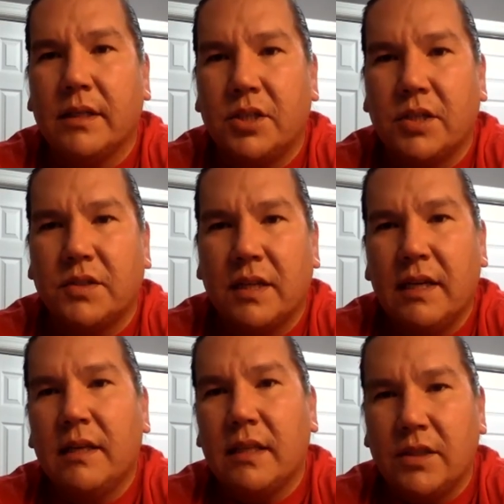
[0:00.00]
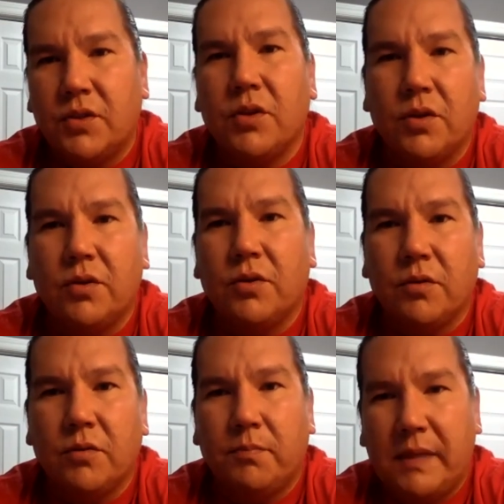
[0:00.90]
It's just these
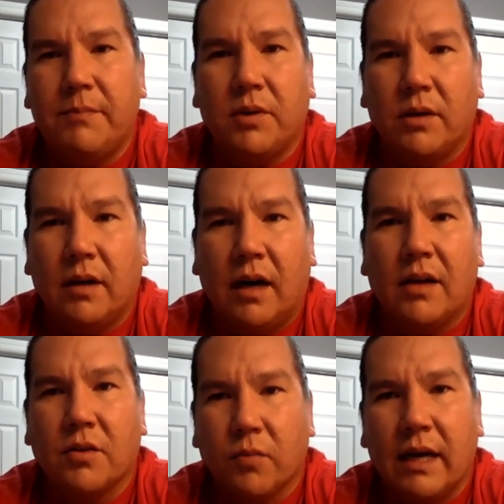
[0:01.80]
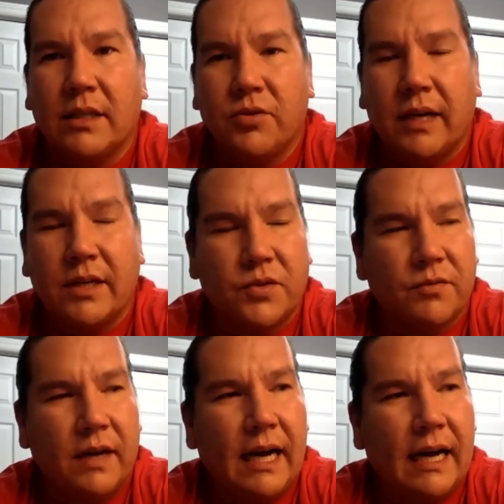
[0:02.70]
two people on the run trying to
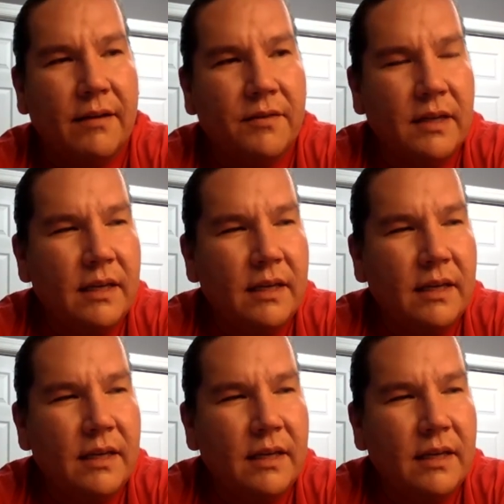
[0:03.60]
survive.